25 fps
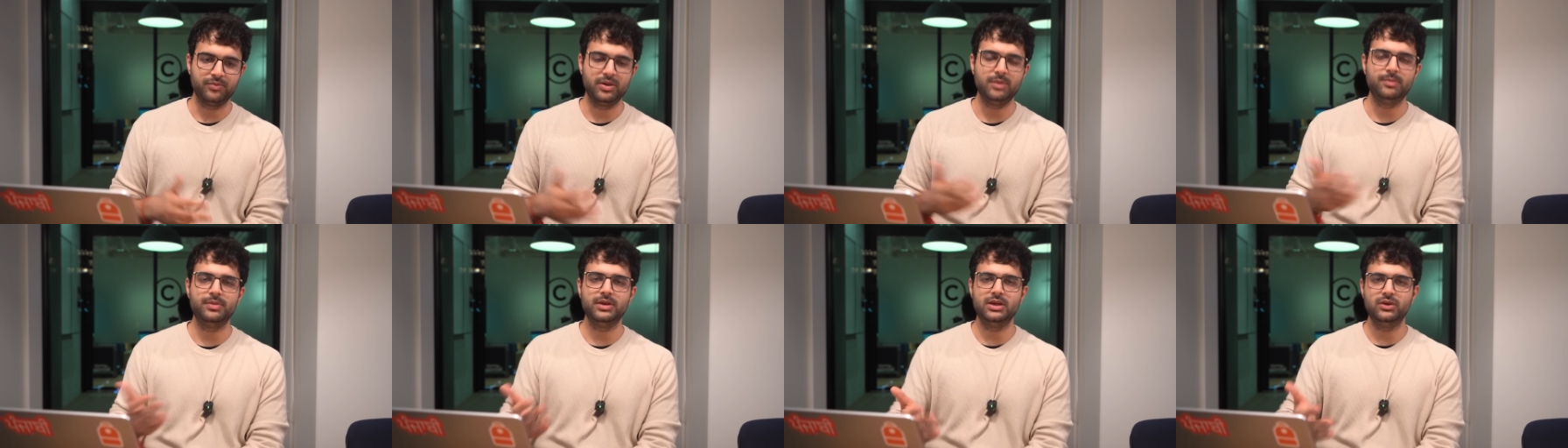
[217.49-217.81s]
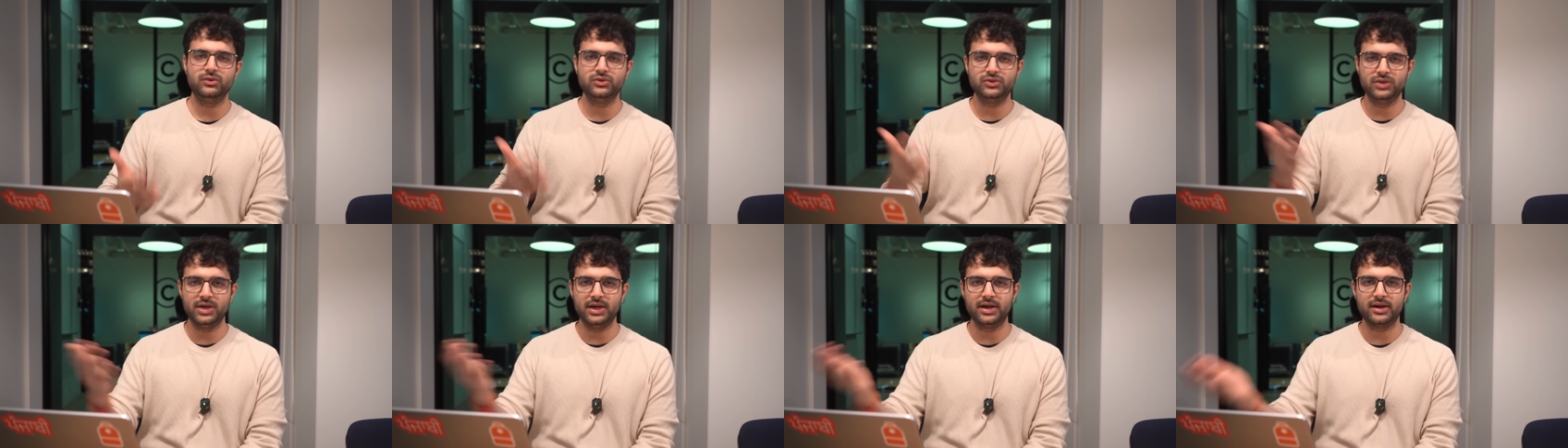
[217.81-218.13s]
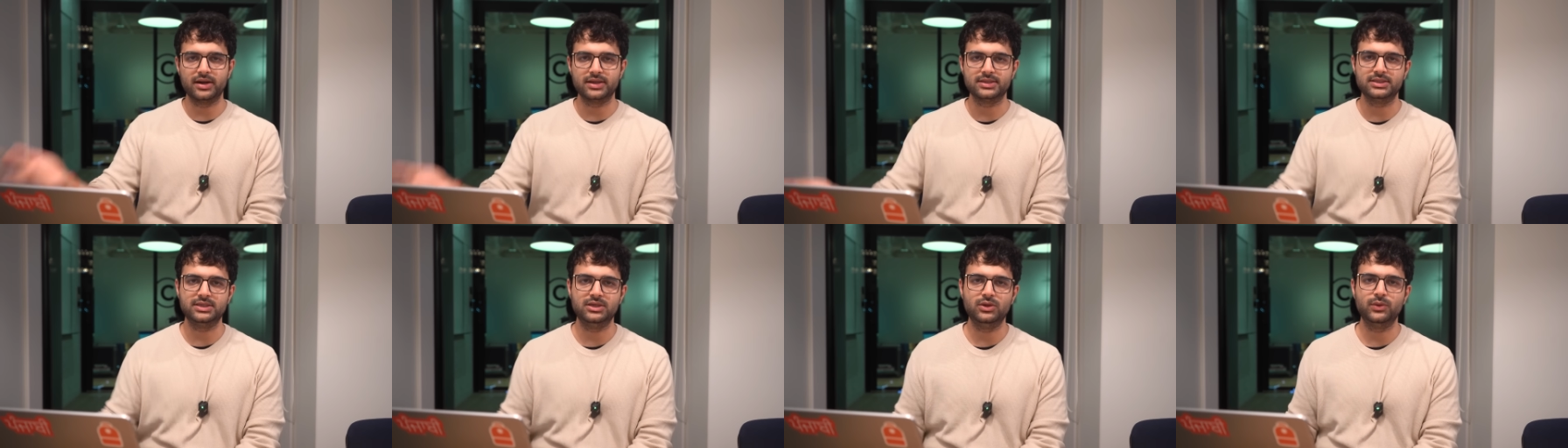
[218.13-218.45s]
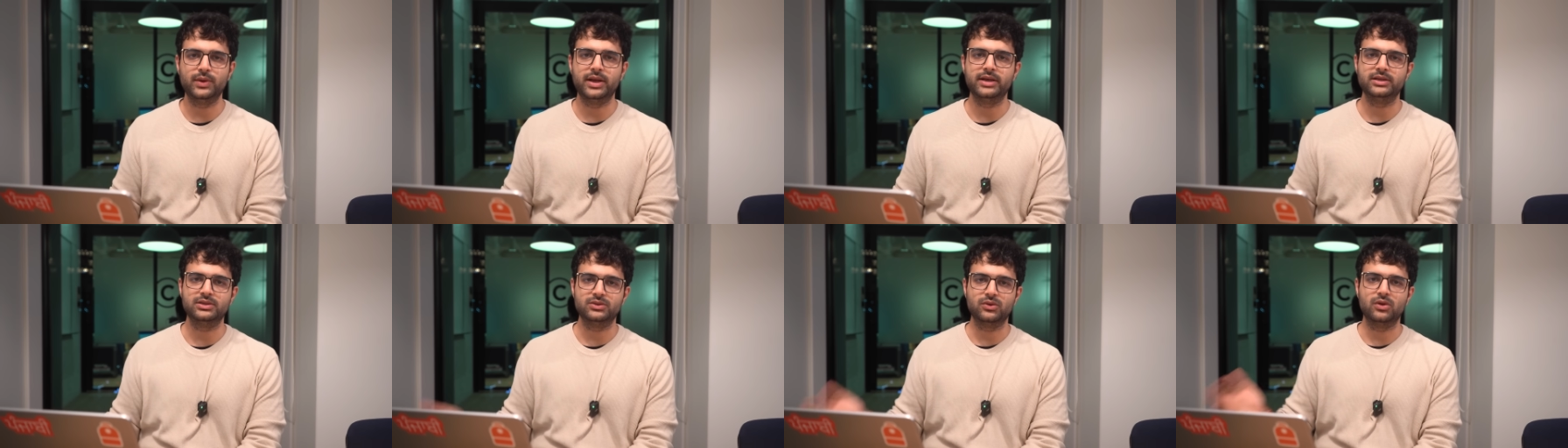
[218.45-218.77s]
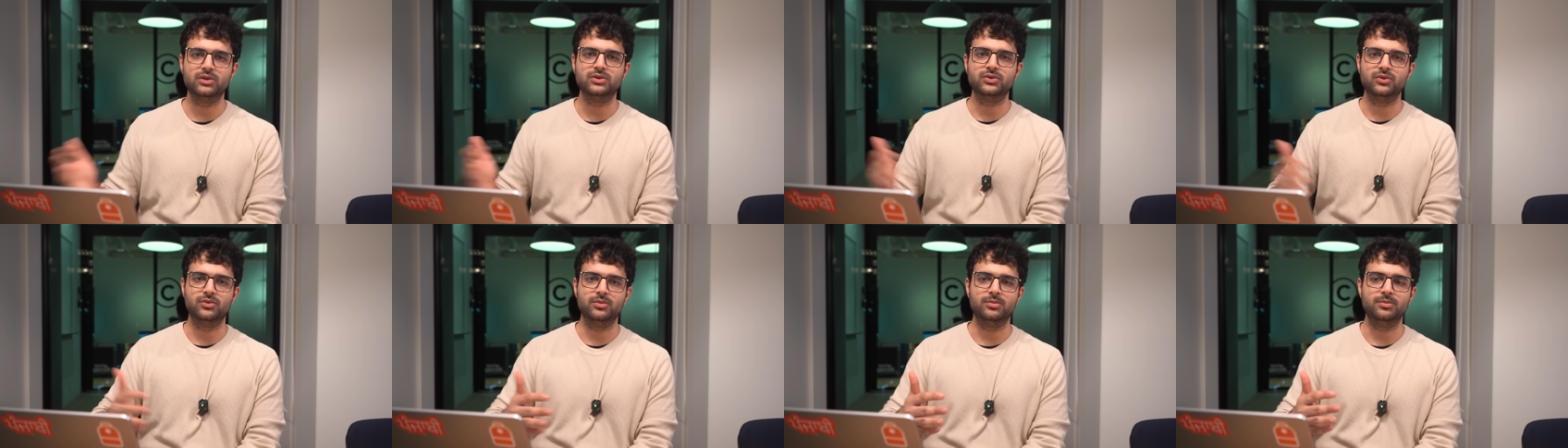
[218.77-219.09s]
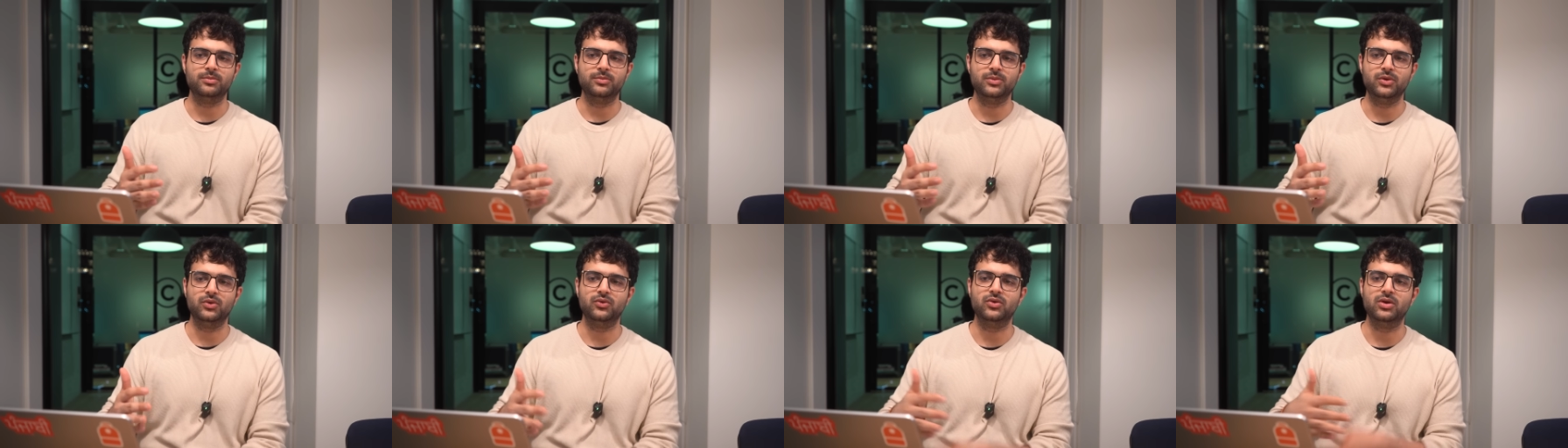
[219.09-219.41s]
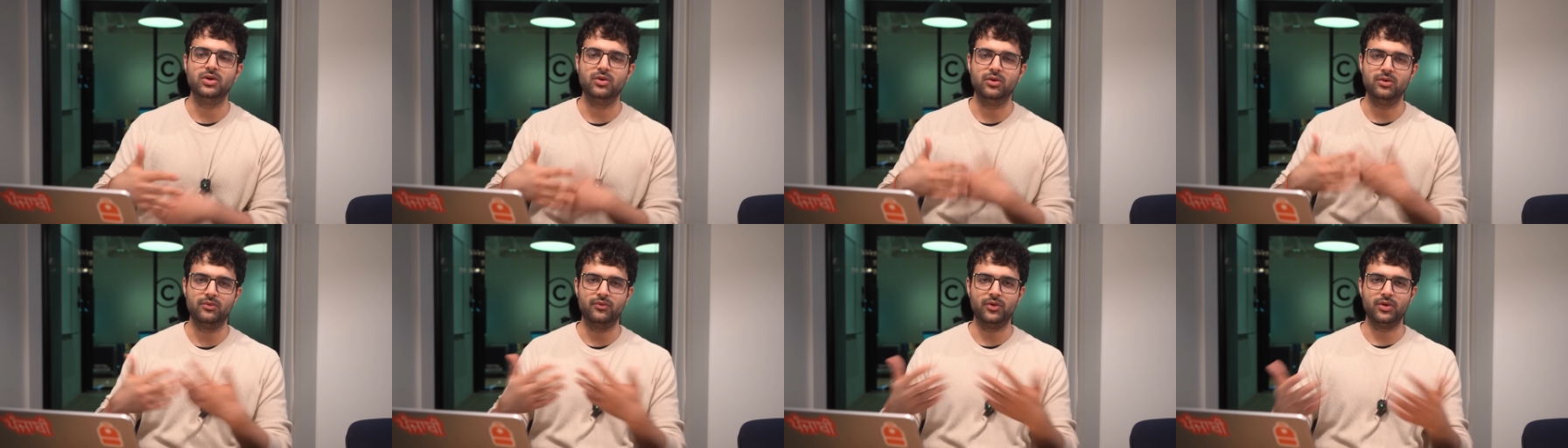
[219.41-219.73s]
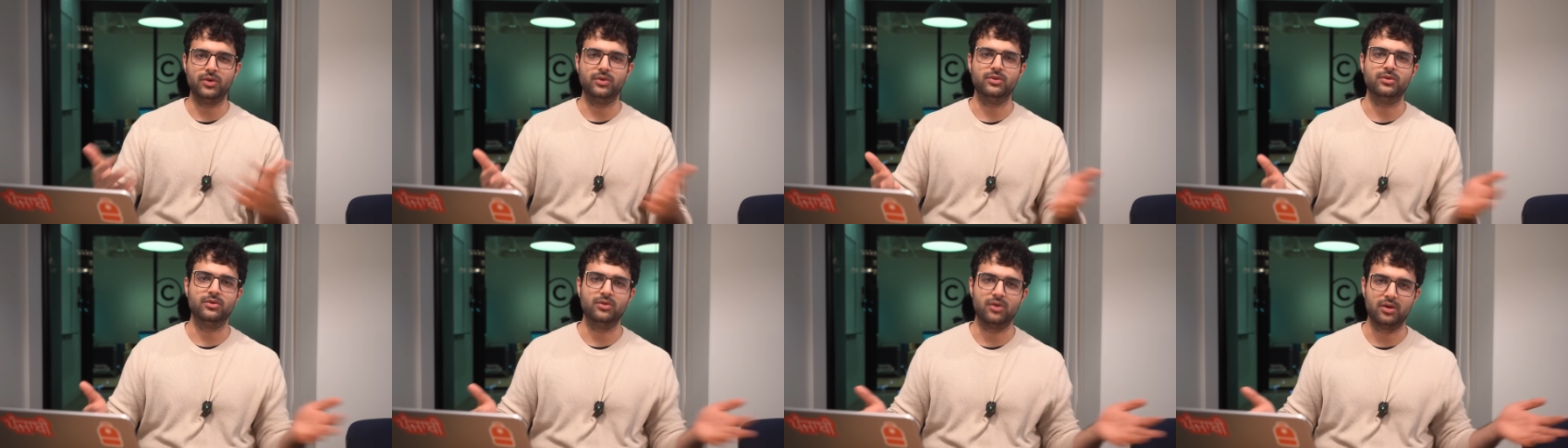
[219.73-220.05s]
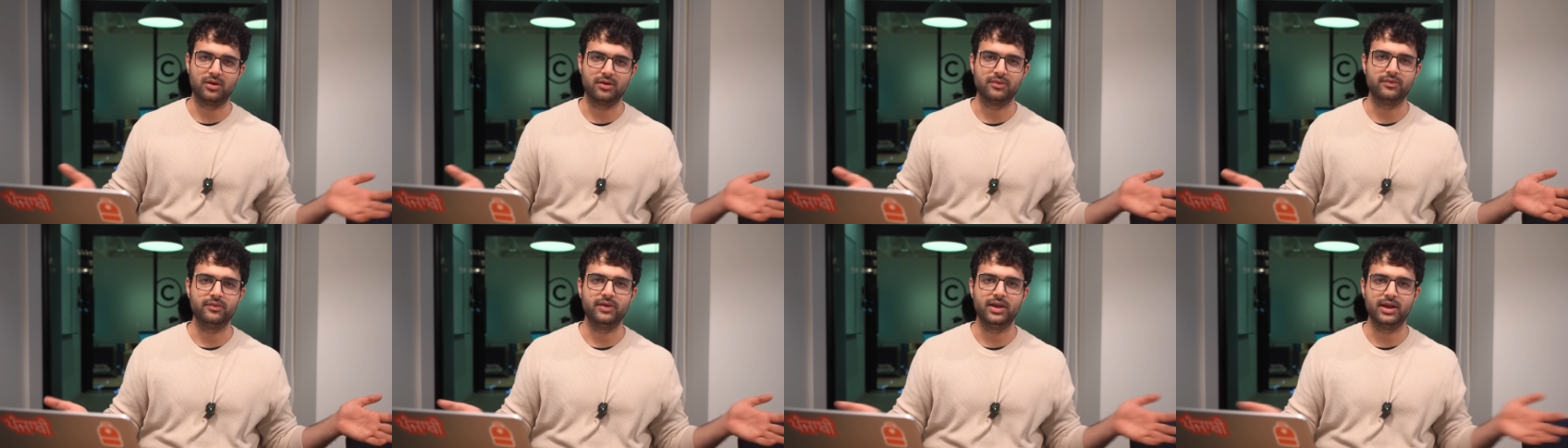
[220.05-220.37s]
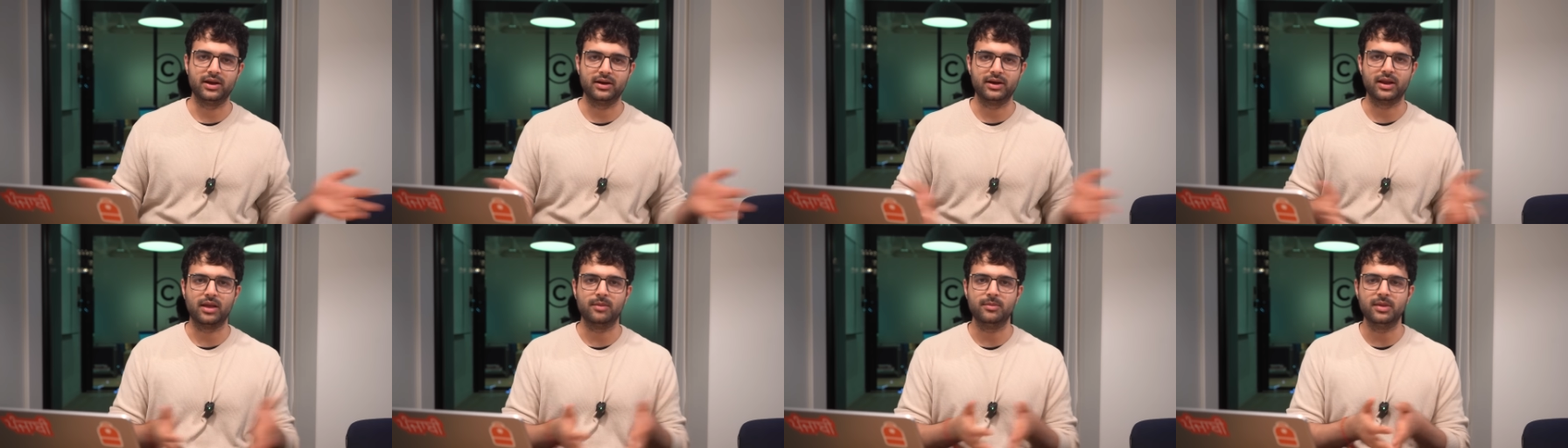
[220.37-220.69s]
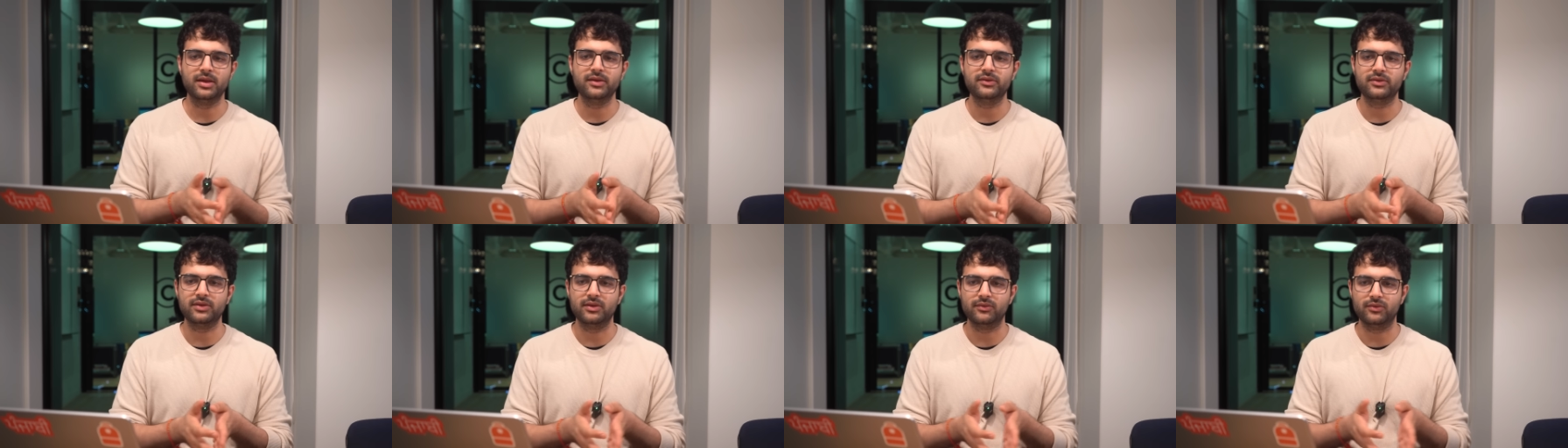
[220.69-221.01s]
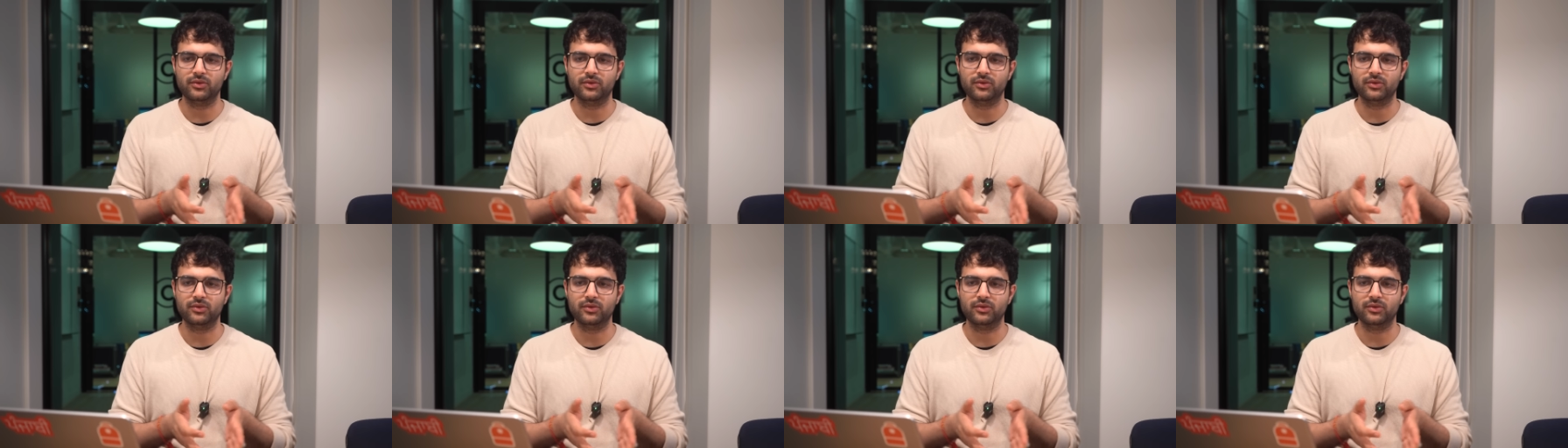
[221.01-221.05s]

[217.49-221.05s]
people usually trust you, and it's also usually good for you to not fake timings.